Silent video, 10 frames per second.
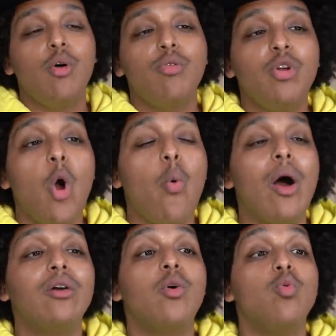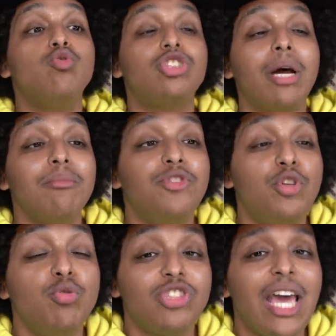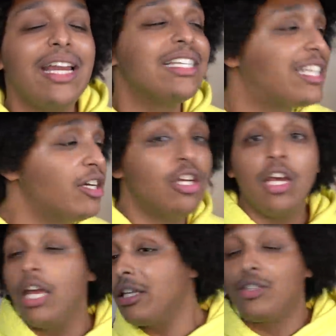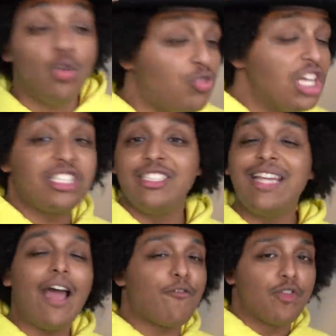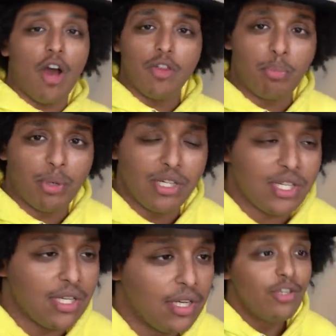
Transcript: You don't know what something you said is gonna do this and that for the other person.